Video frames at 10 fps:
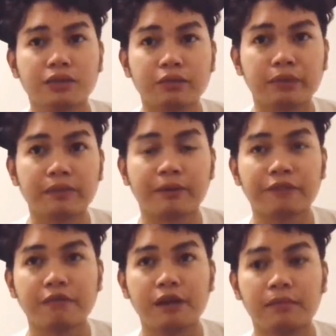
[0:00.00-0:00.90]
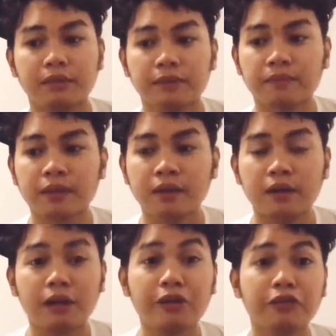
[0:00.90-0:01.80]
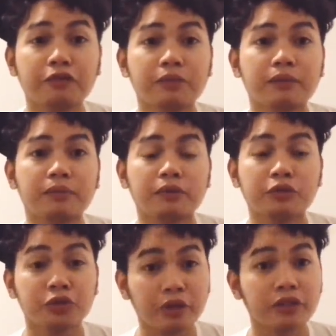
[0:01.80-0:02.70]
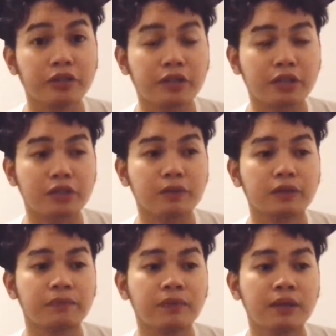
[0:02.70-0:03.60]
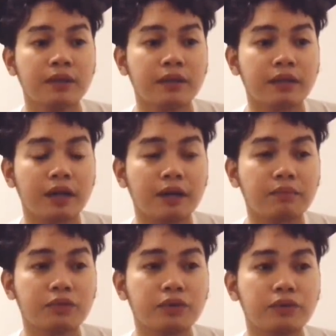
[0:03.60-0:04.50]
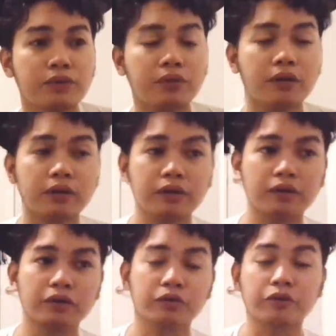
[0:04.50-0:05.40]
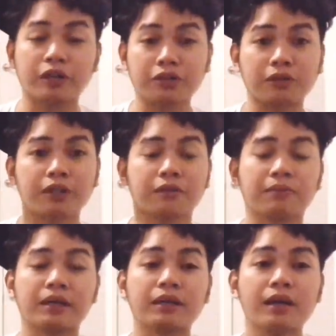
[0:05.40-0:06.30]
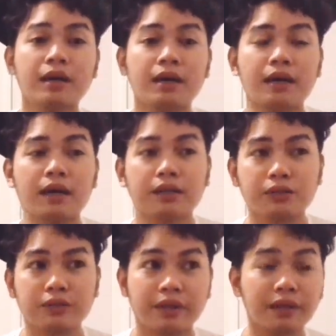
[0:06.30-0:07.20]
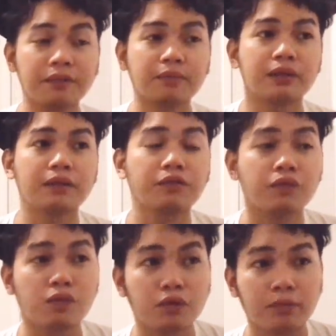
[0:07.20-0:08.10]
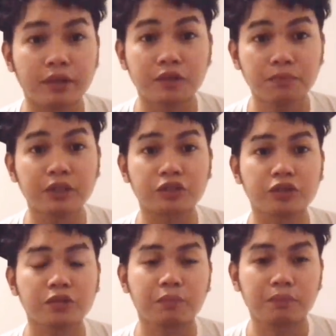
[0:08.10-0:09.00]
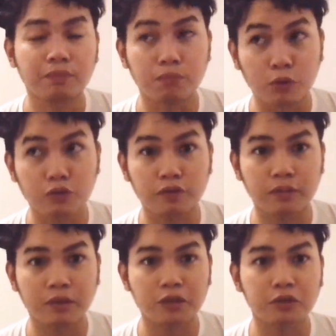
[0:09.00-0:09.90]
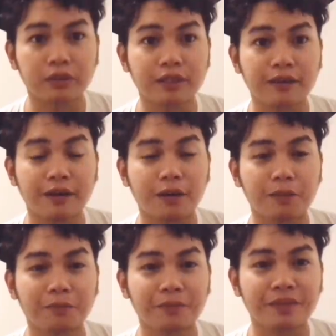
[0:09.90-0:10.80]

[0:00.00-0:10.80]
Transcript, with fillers: to meet my family, a lot of people, strangers actually, came to congratulate me and to thank me for my speech. Most of them actually um,